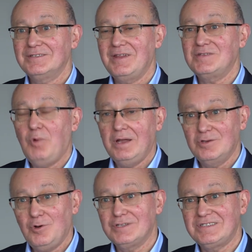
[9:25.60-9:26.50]
So that's
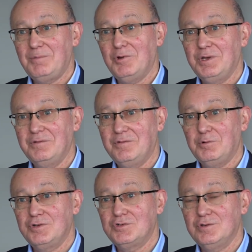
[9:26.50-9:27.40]
one concert I'm looking
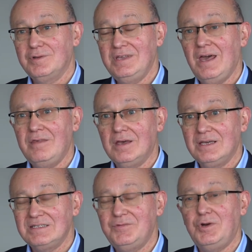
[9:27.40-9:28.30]
forward to. The
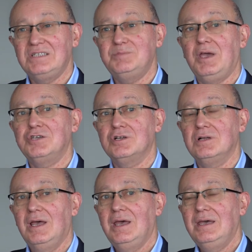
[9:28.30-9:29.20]
other is very
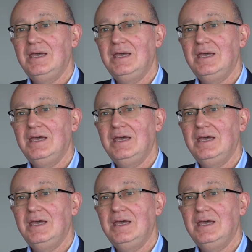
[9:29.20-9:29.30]
special.